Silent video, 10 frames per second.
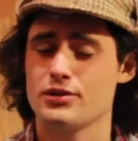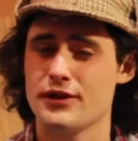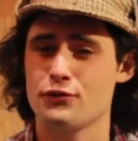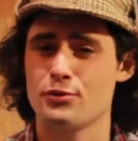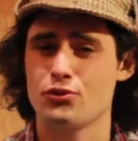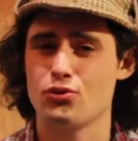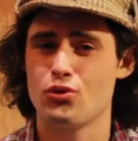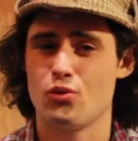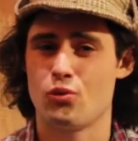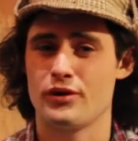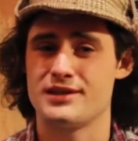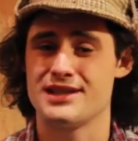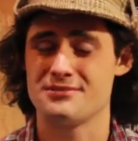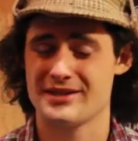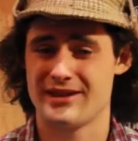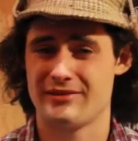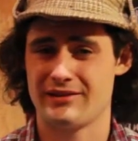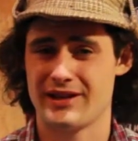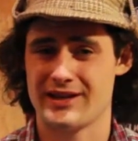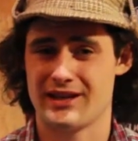Liverpool were dumped out of the
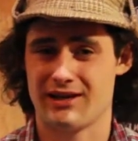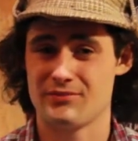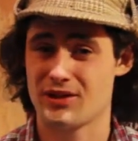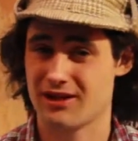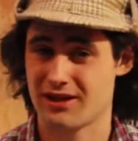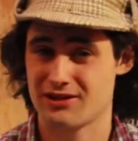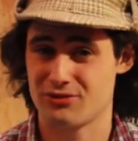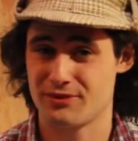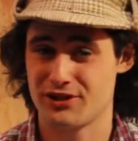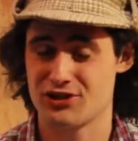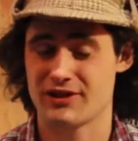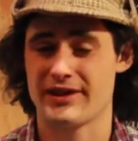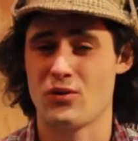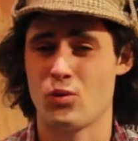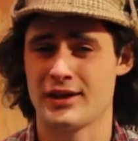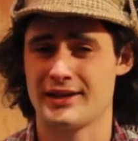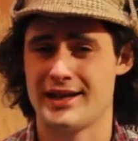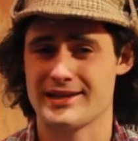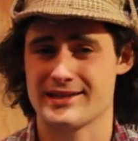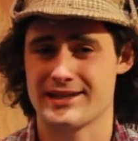League Cup, the competition they won
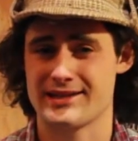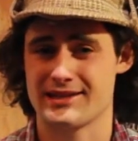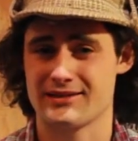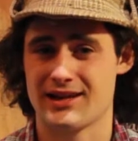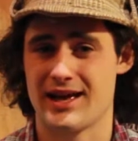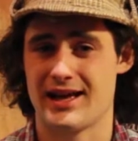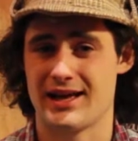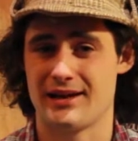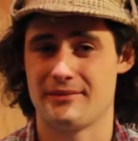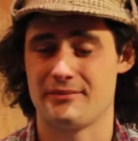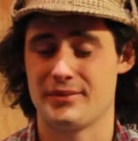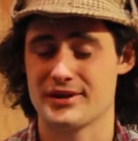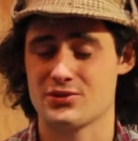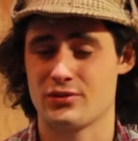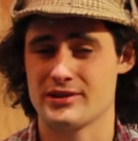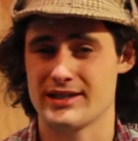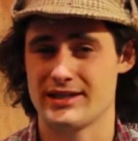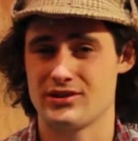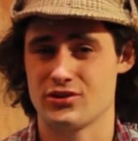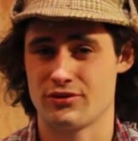last season, by Swansea
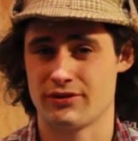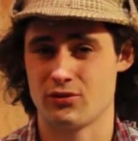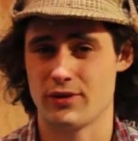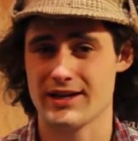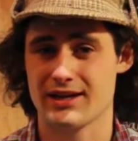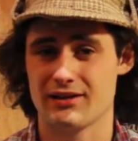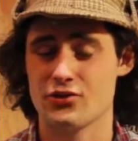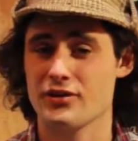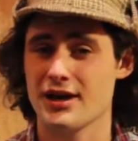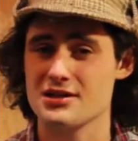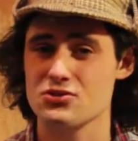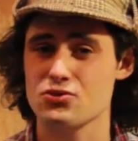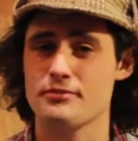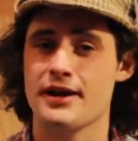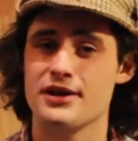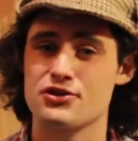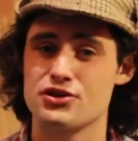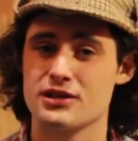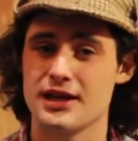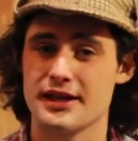during the week. Newcastle
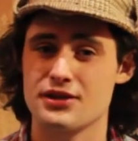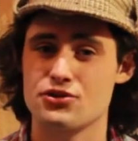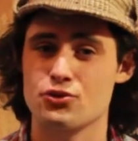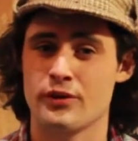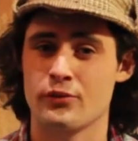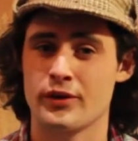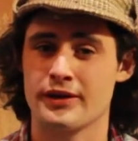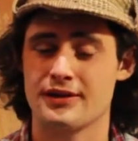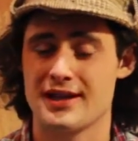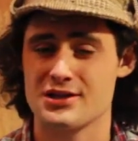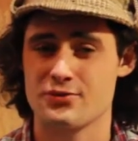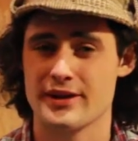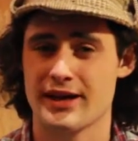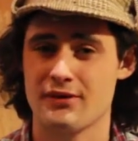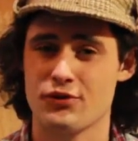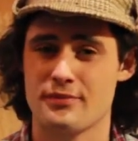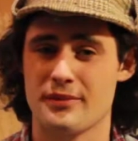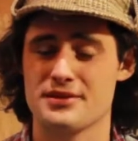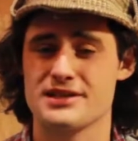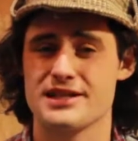managed a lucky 2-1 win last weekend with
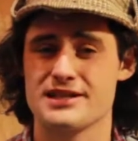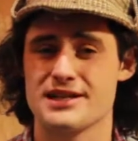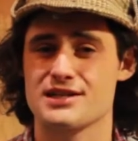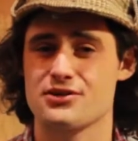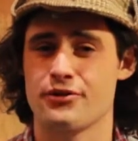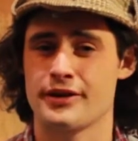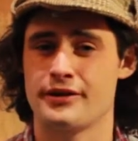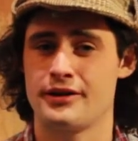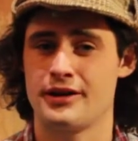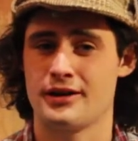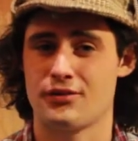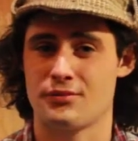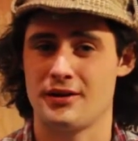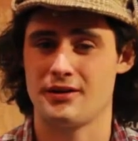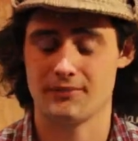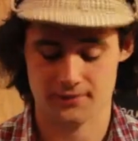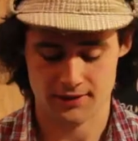Papa Cisse scoring in the 90th minute.